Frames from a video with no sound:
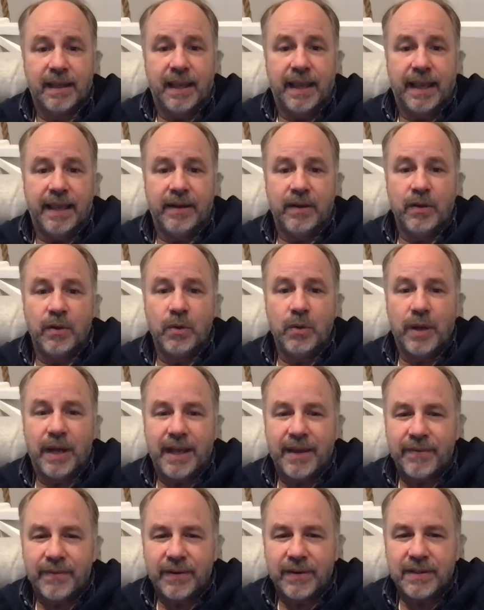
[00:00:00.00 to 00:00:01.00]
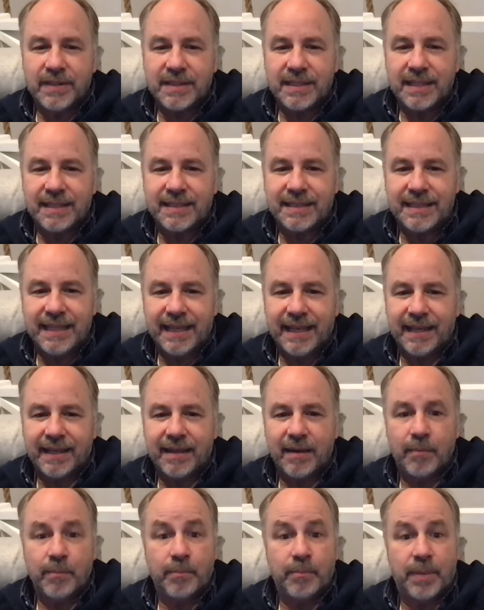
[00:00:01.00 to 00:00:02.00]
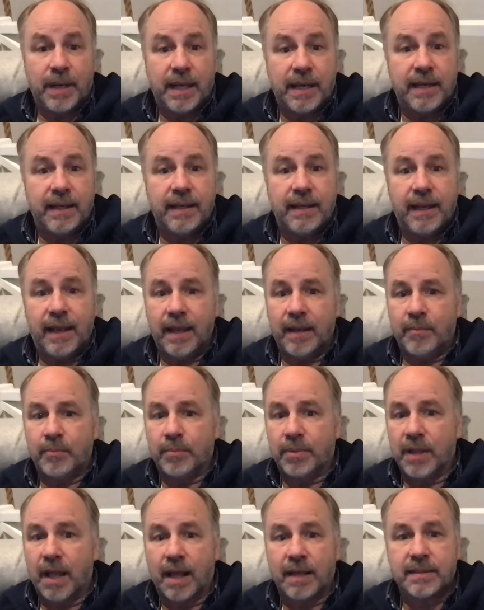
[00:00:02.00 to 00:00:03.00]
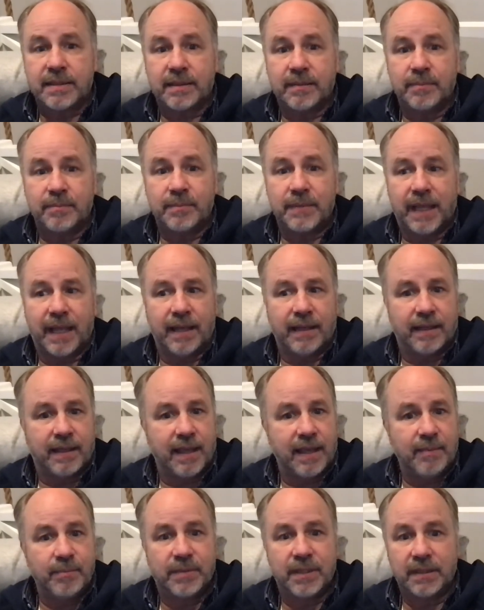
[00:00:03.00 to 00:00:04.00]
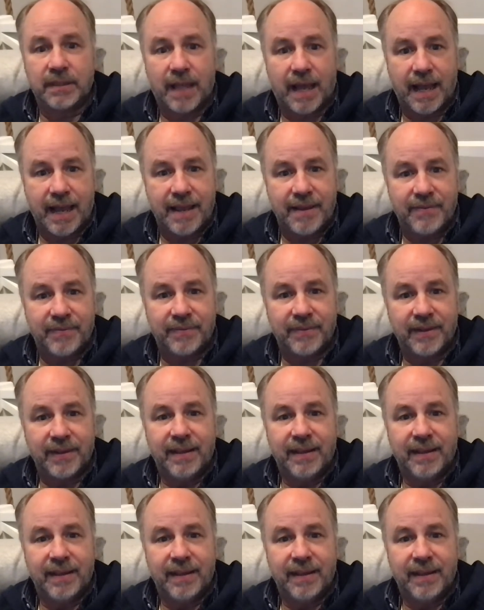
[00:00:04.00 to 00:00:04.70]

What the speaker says: and whoever's stick budded and blossomed and came to life,